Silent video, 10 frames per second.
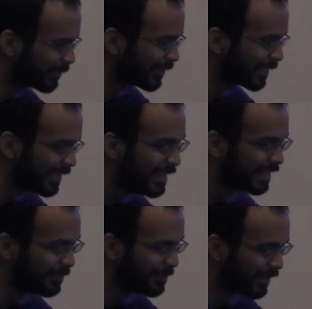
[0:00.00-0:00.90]
worked
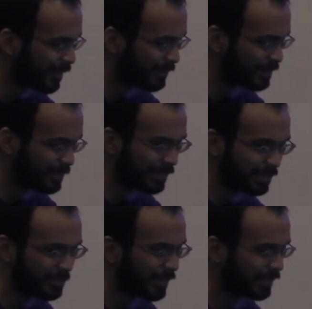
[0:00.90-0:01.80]
that we could up the speed a
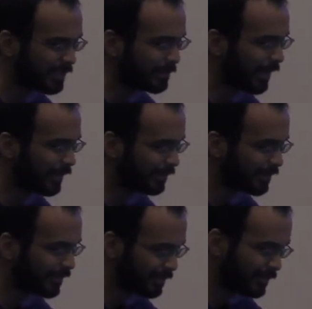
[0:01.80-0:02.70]
little bit on the D-pad
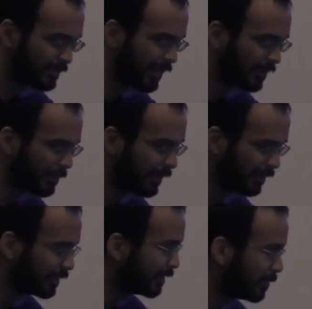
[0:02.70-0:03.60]
or decrement
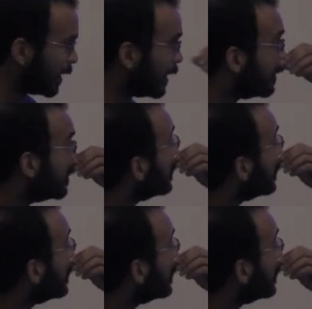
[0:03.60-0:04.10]
it on the D-pad